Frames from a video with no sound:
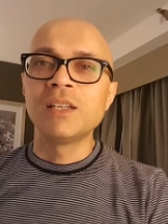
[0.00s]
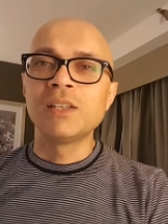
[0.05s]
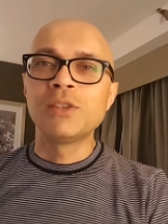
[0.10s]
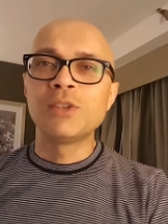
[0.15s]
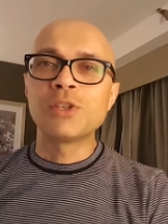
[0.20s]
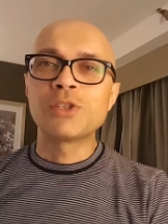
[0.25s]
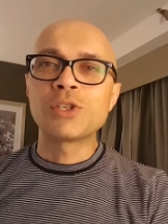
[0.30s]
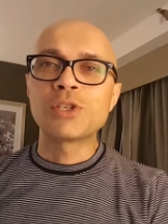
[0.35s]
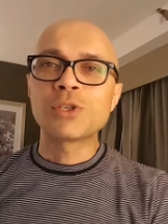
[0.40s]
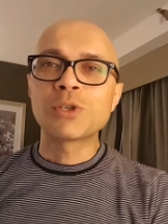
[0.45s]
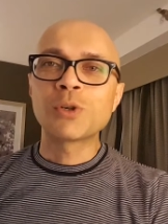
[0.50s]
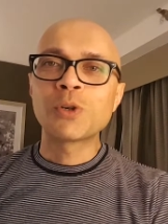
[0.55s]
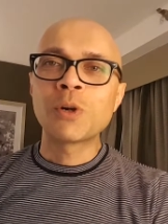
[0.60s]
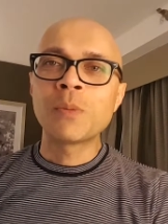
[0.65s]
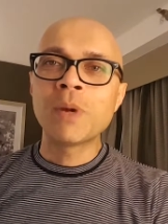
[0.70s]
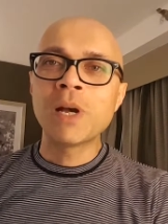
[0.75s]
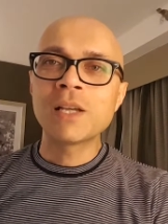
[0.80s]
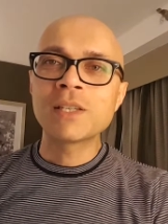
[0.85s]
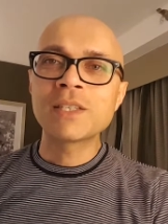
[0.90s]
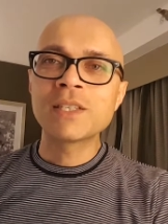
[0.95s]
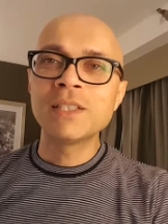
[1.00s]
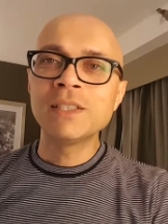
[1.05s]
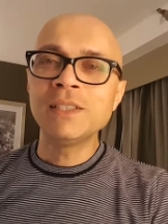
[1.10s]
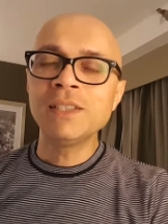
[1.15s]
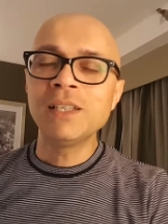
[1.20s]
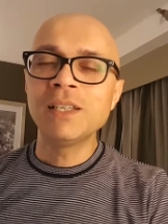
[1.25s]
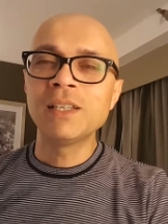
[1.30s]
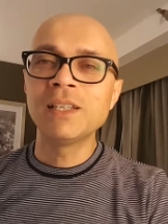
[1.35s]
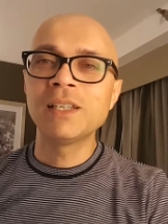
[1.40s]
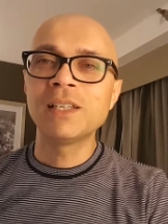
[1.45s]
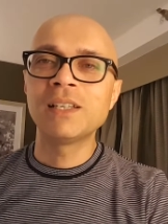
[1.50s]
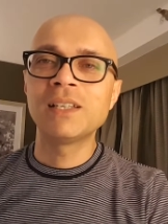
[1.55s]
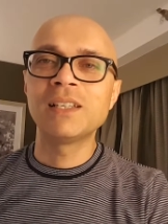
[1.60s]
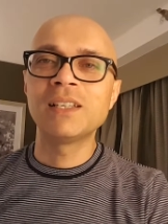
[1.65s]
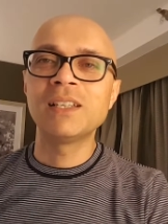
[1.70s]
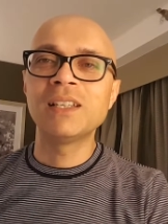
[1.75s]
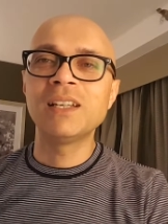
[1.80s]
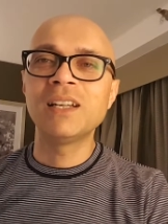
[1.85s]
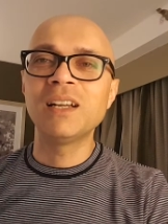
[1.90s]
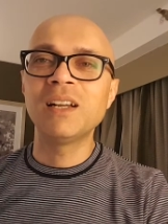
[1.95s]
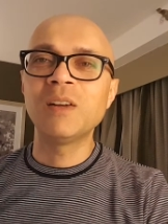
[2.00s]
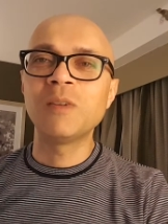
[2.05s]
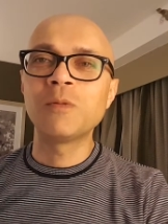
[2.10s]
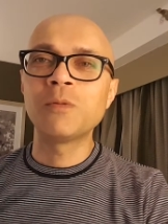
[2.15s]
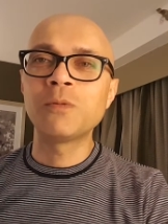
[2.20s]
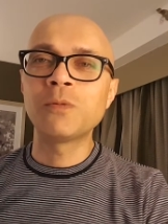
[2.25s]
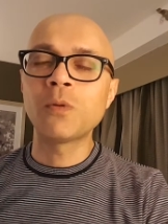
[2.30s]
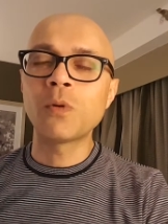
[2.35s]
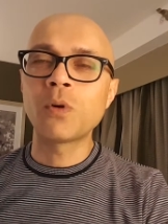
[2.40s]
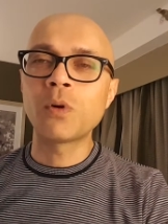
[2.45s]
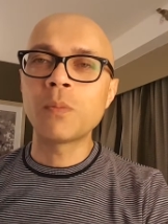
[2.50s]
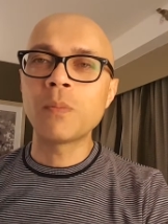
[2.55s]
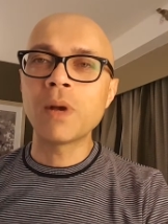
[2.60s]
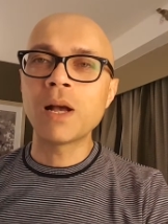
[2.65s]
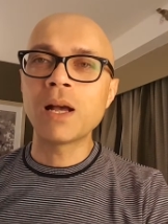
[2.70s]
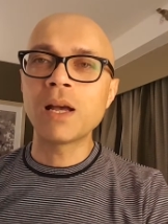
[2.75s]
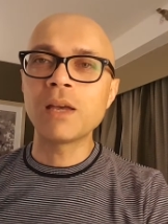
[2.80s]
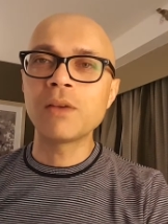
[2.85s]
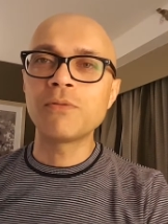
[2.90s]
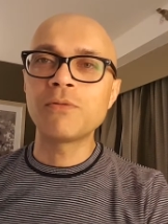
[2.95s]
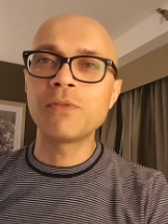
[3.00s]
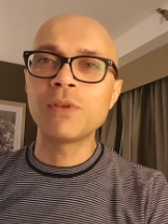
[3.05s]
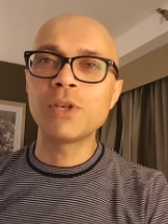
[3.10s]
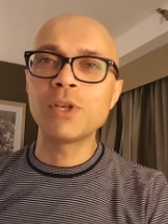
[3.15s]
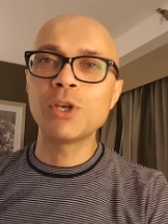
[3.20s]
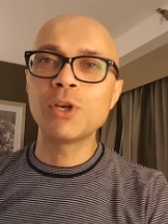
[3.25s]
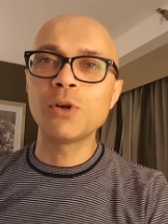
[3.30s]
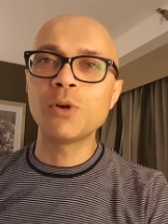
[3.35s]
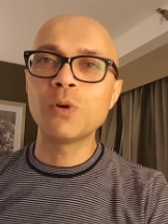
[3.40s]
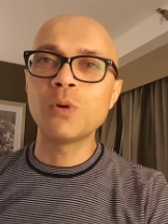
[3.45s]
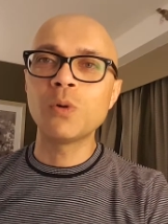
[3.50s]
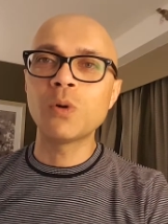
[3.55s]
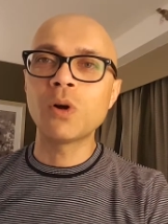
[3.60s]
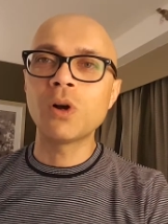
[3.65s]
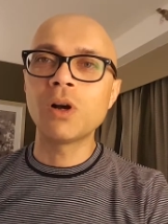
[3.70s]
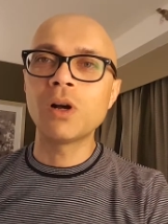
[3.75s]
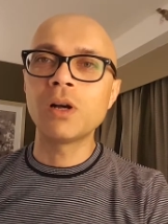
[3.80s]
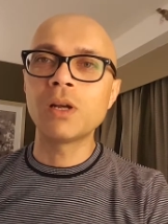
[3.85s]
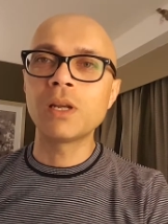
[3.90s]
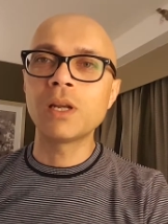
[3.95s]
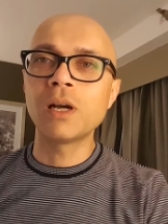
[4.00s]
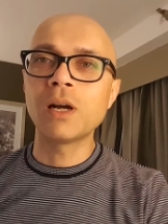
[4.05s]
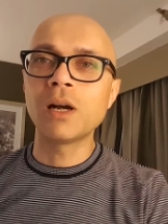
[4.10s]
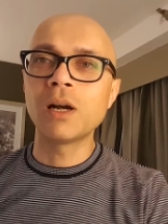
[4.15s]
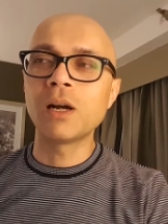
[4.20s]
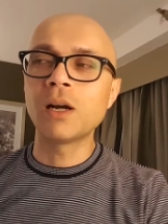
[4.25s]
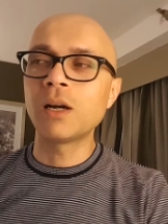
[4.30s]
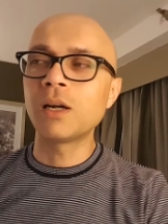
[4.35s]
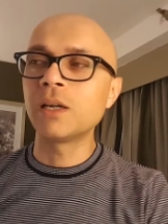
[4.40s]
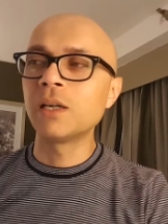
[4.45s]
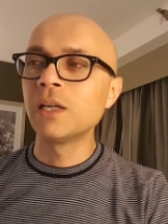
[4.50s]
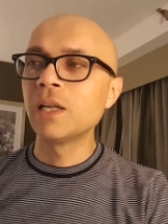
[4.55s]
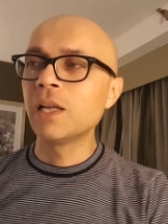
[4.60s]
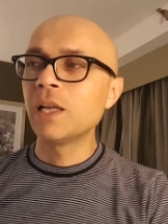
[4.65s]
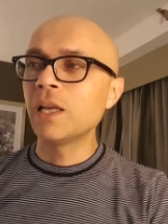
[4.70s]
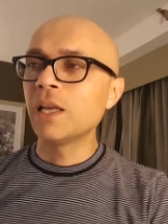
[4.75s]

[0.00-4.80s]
This is Khurram Hassan for my video on our